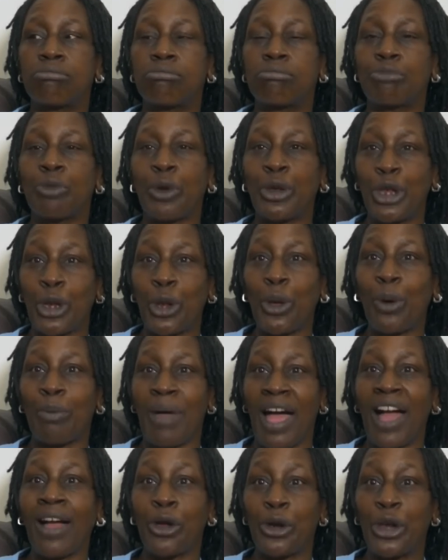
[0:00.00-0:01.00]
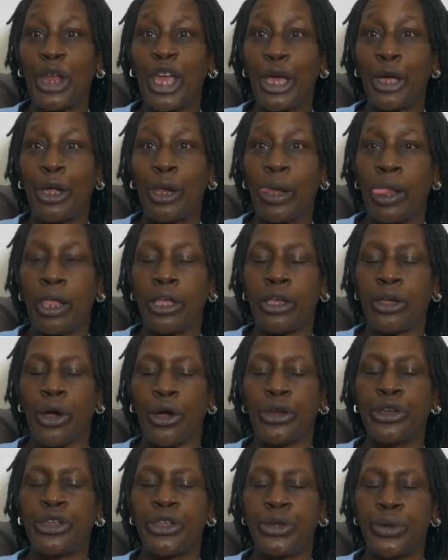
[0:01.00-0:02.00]
When you look back on it, you
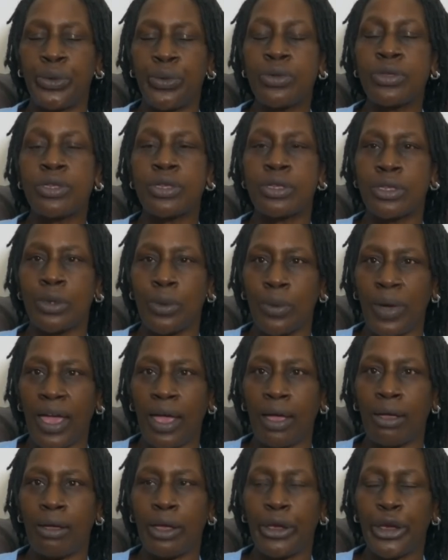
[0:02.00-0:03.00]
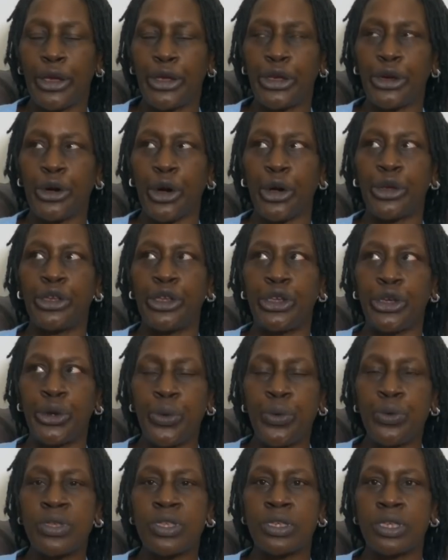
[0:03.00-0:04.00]
got used to it. You got
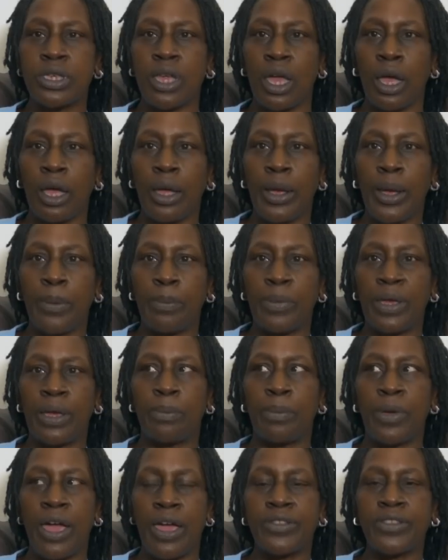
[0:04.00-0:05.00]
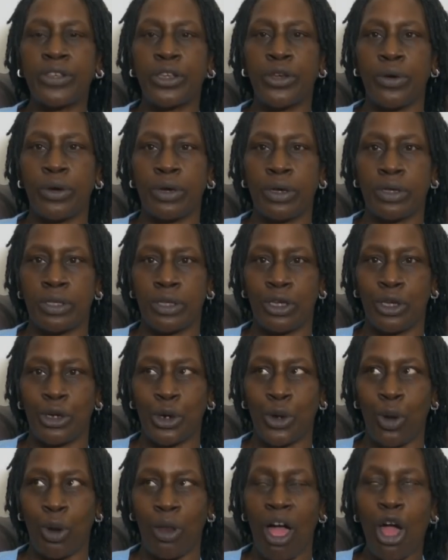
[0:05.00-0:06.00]
used to being persecuted because of your
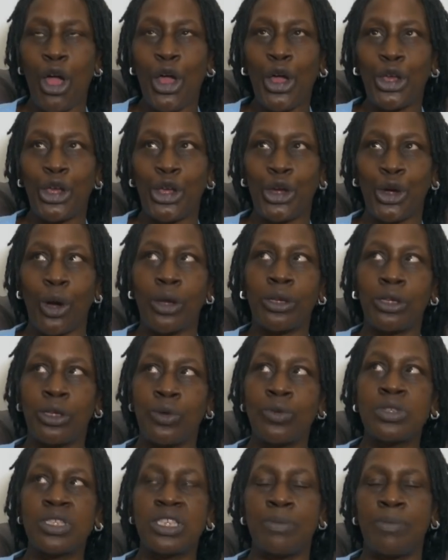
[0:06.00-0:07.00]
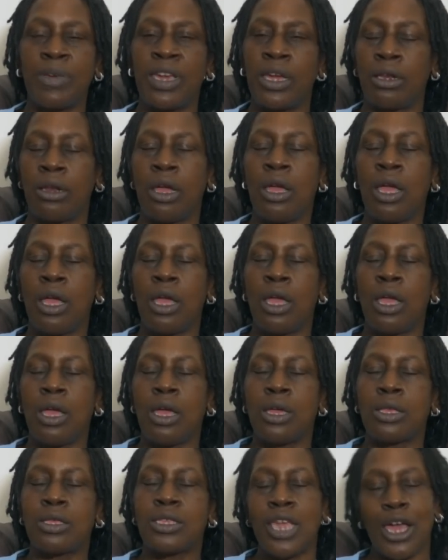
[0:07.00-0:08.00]
colour. You got used to being
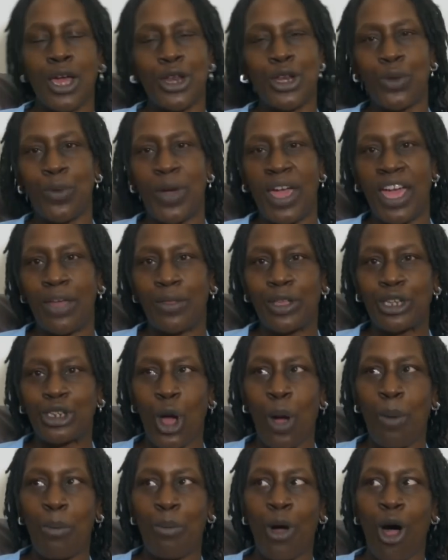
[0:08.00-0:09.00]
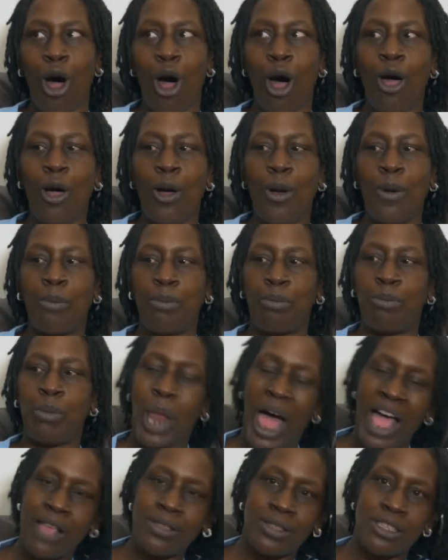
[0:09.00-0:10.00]
turned away at the shop or
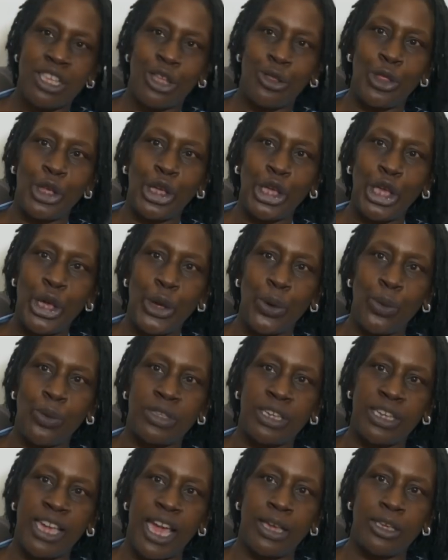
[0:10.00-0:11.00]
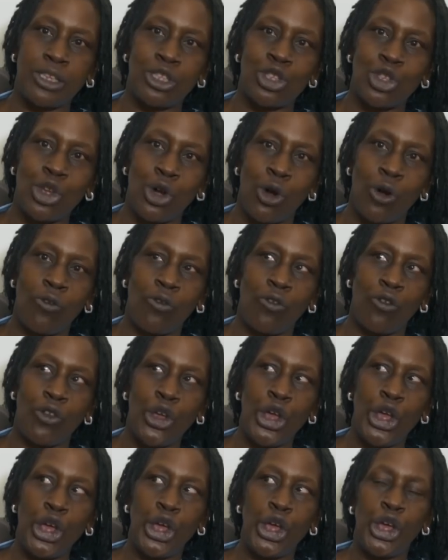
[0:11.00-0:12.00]
last in the queue to get your stuff.
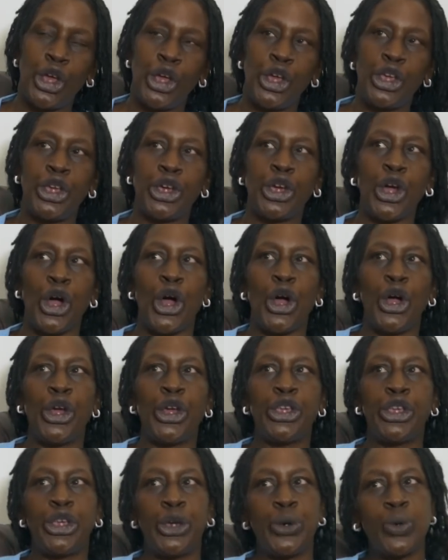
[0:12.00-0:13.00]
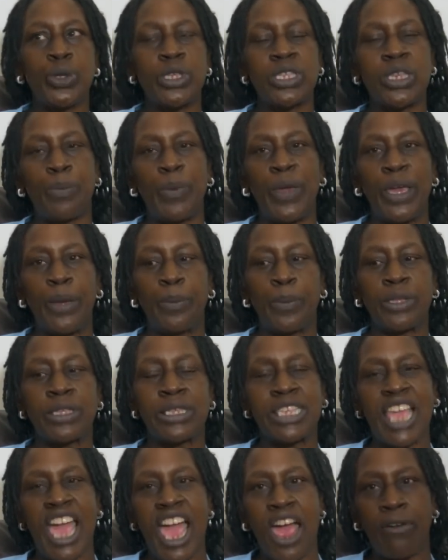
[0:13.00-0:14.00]
You got used to people
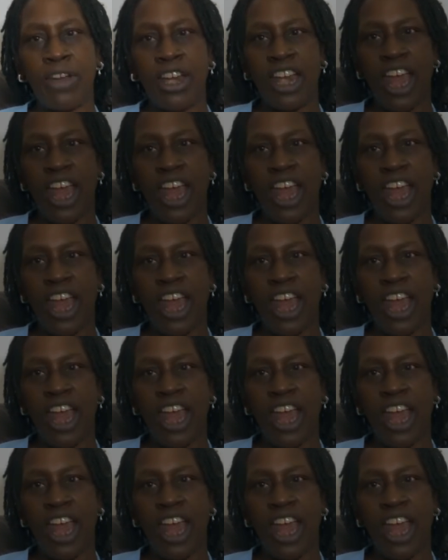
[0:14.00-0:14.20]
staring